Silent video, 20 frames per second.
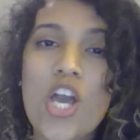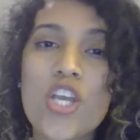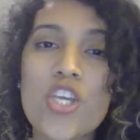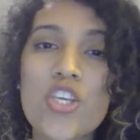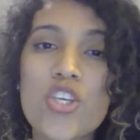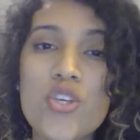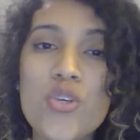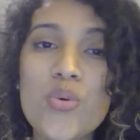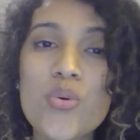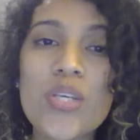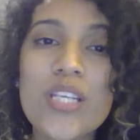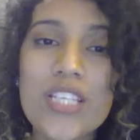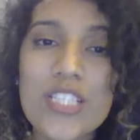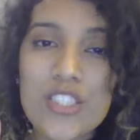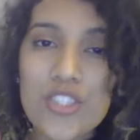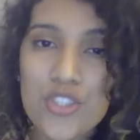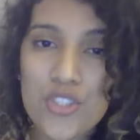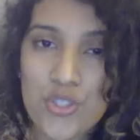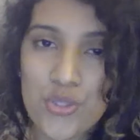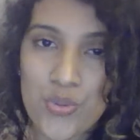you
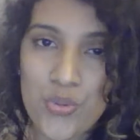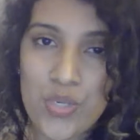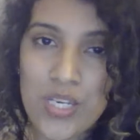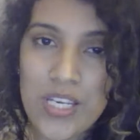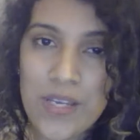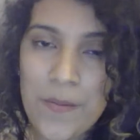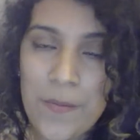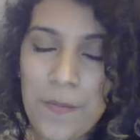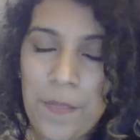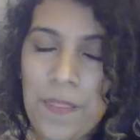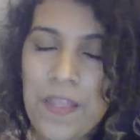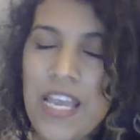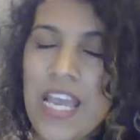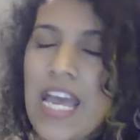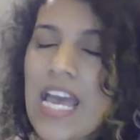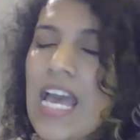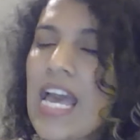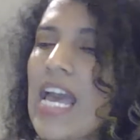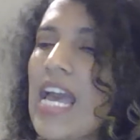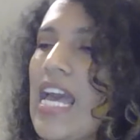can do it.
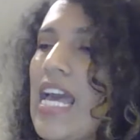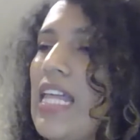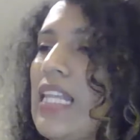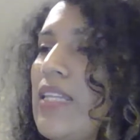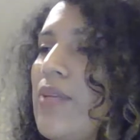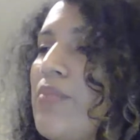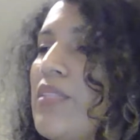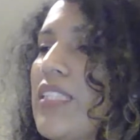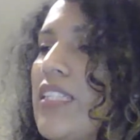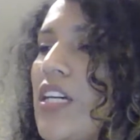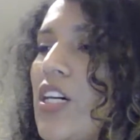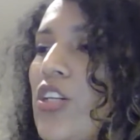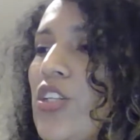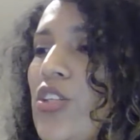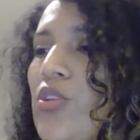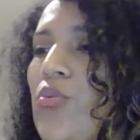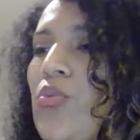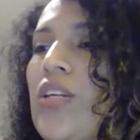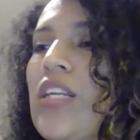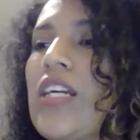And let me tell
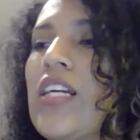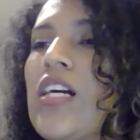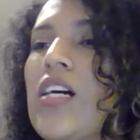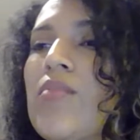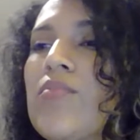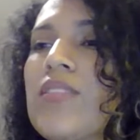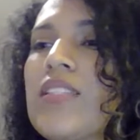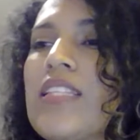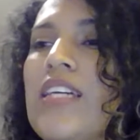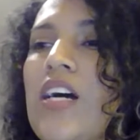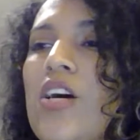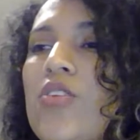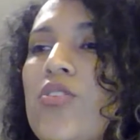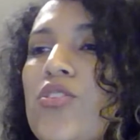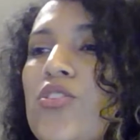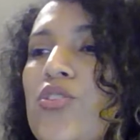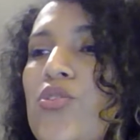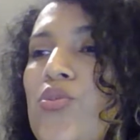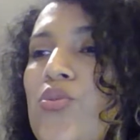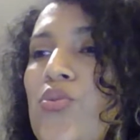you, when it comes down
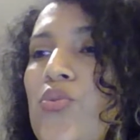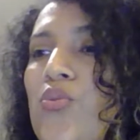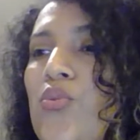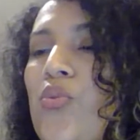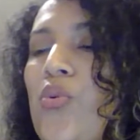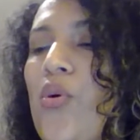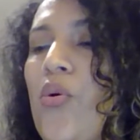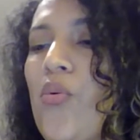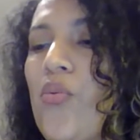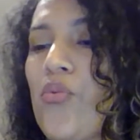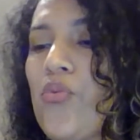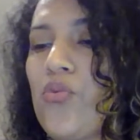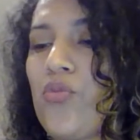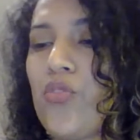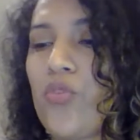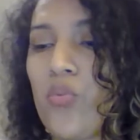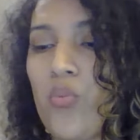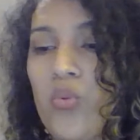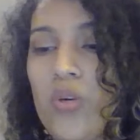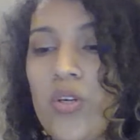to
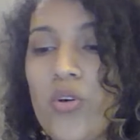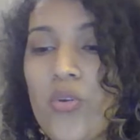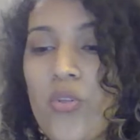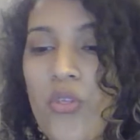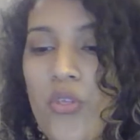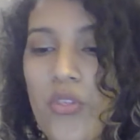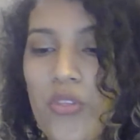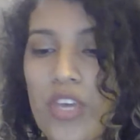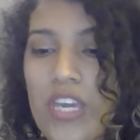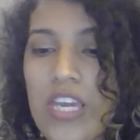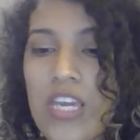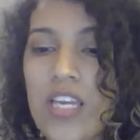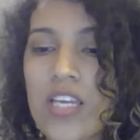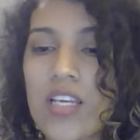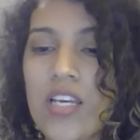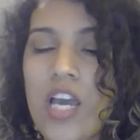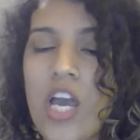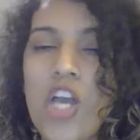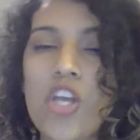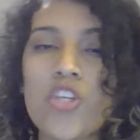the real thing,
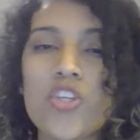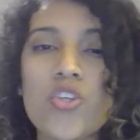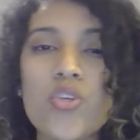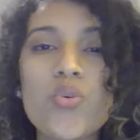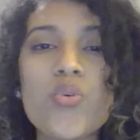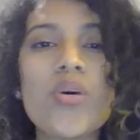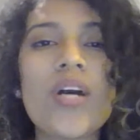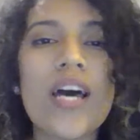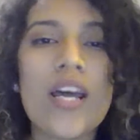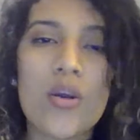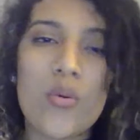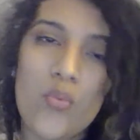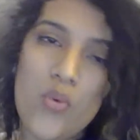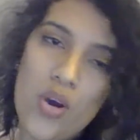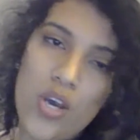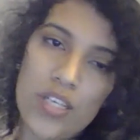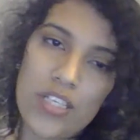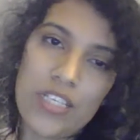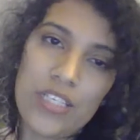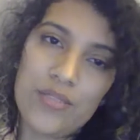you gotta
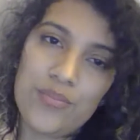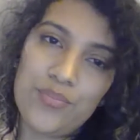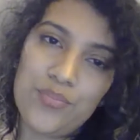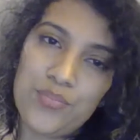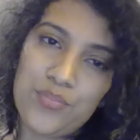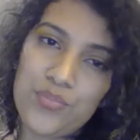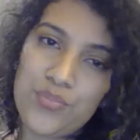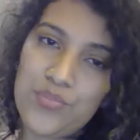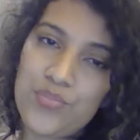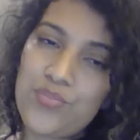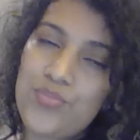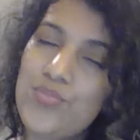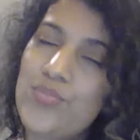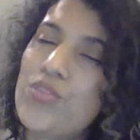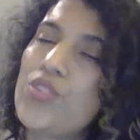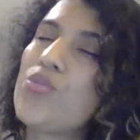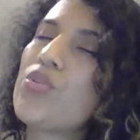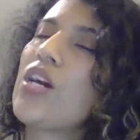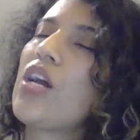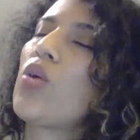want it.
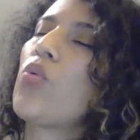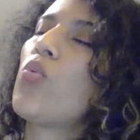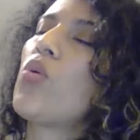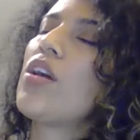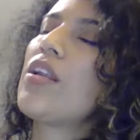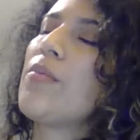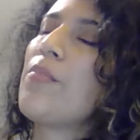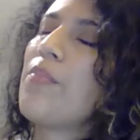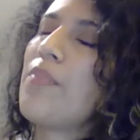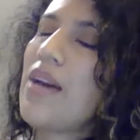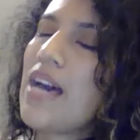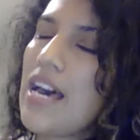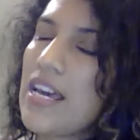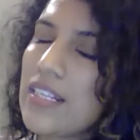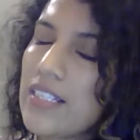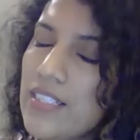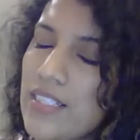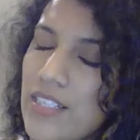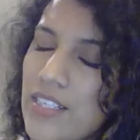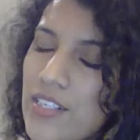You gotta want it bad
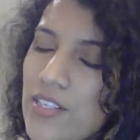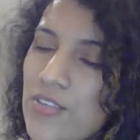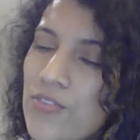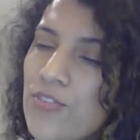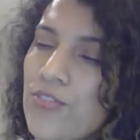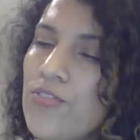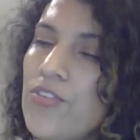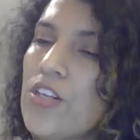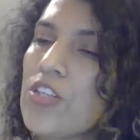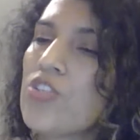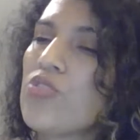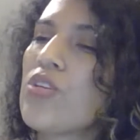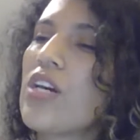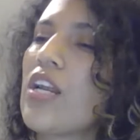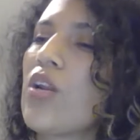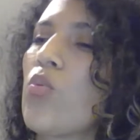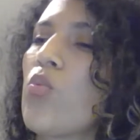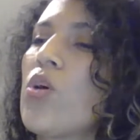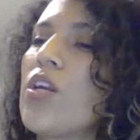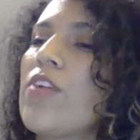enough. You
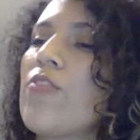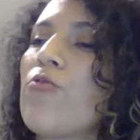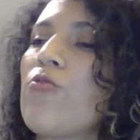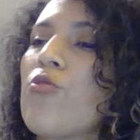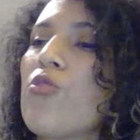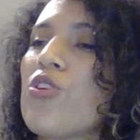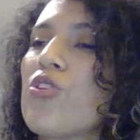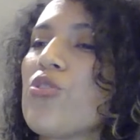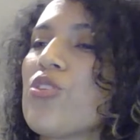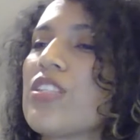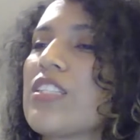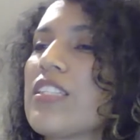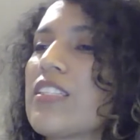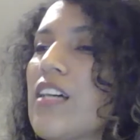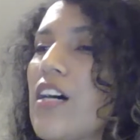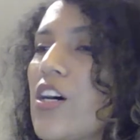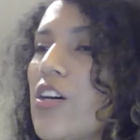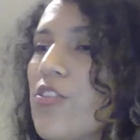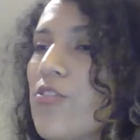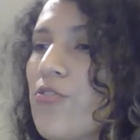gotta want it for
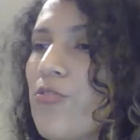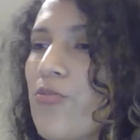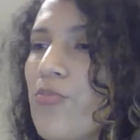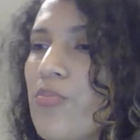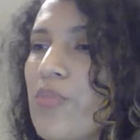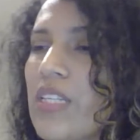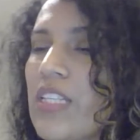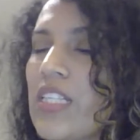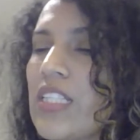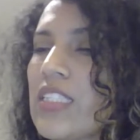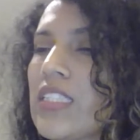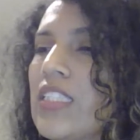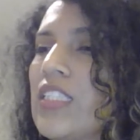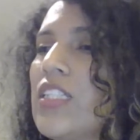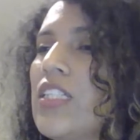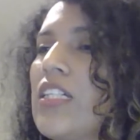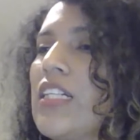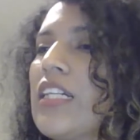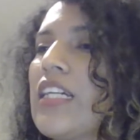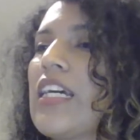yourself, because
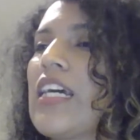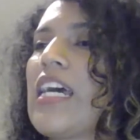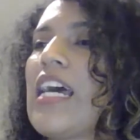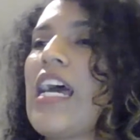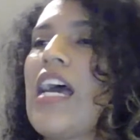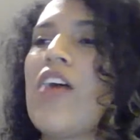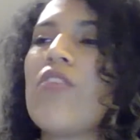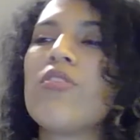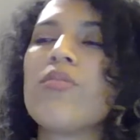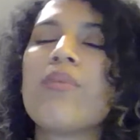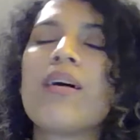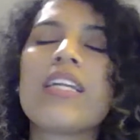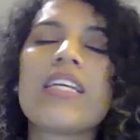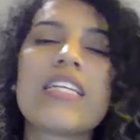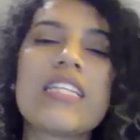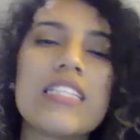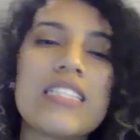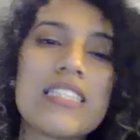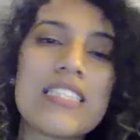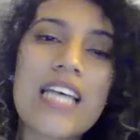look, everybody
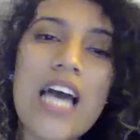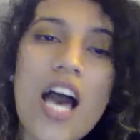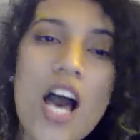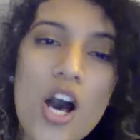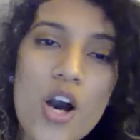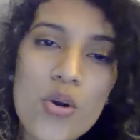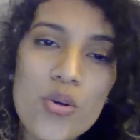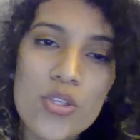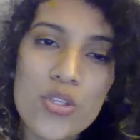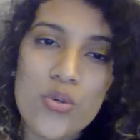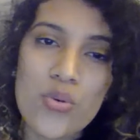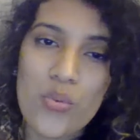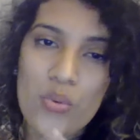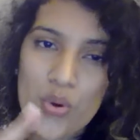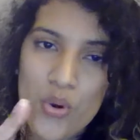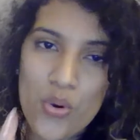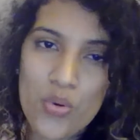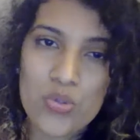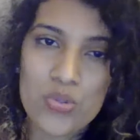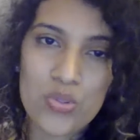can tell you
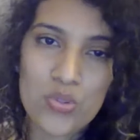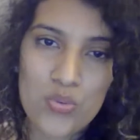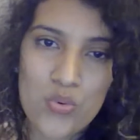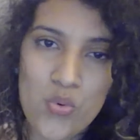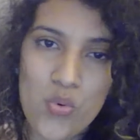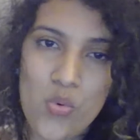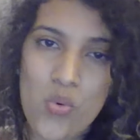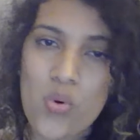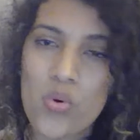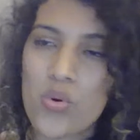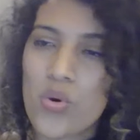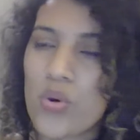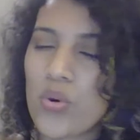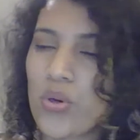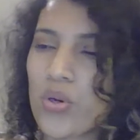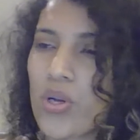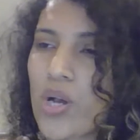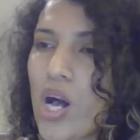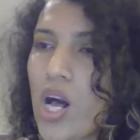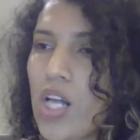go to school, go to
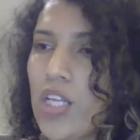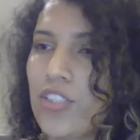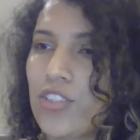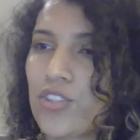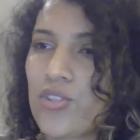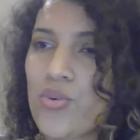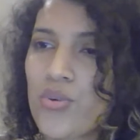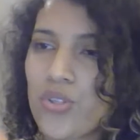college, go